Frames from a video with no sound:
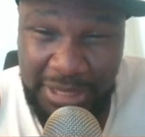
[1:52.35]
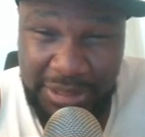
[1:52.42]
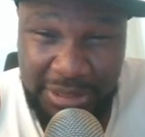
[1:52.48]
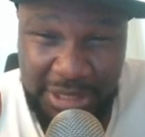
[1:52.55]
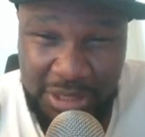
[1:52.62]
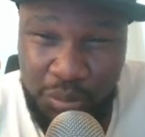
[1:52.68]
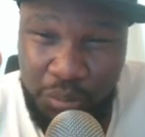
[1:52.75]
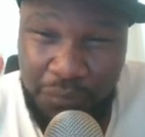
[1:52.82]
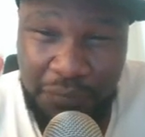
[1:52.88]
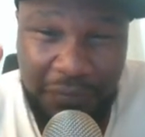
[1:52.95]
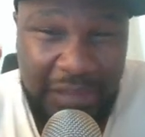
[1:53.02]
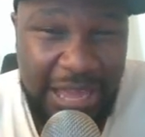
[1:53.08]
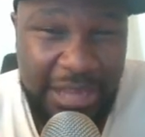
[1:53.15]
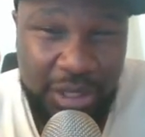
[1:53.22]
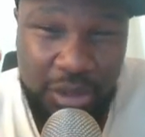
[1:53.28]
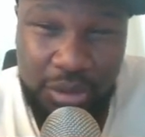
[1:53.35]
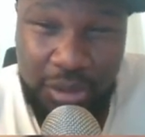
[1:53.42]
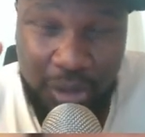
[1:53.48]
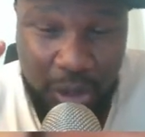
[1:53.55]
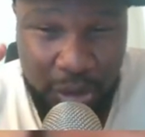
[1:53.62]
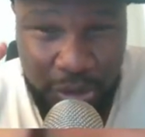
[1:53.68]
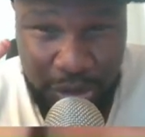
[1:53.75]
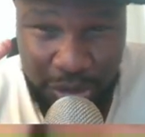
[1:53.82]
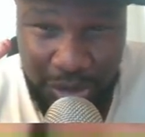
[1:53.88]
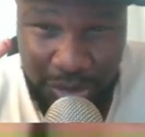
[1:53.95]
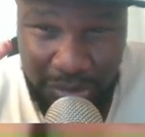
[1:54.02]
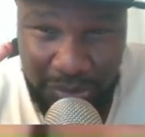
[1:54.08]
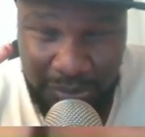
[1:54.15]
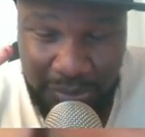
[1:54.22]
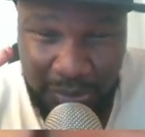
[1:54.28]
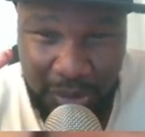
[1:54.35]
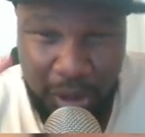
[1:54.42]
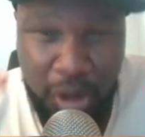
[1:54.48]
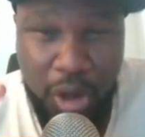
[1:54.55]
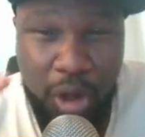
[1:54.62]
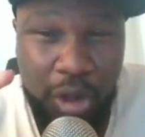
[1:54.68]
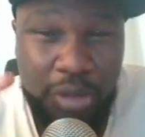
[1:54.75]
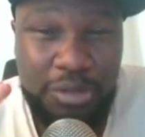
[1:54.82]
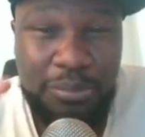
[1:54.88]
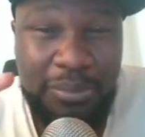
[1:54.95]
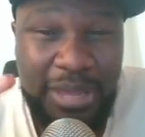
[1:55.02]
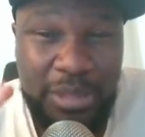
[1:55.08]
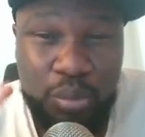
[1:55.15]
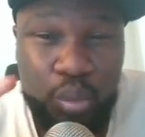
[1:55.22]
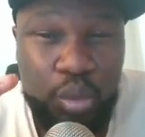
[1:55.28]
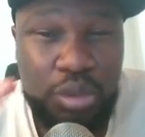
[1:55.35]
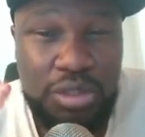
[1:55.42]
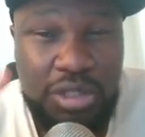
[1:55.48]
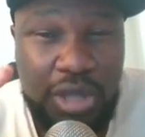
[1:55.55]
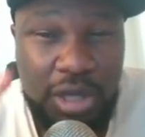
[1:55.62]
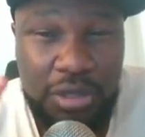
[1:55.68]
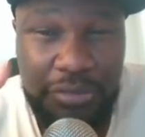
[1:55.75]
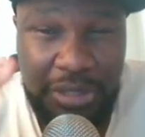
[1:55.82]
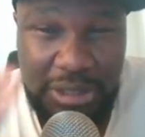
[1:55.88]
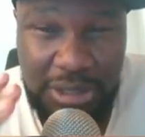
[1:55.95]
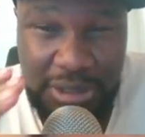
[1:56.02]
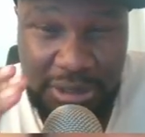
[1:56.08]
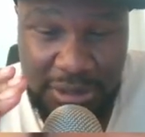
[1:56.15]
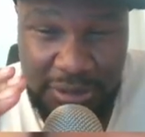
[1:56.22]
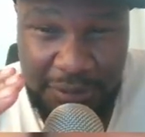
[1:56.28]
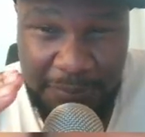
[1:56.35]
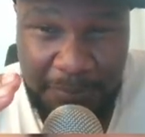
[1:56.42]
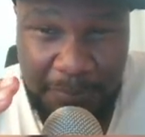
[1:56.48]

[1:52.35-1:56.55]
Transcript: This wouldn't fly in other cultures. All the men wouldn't tolerate this.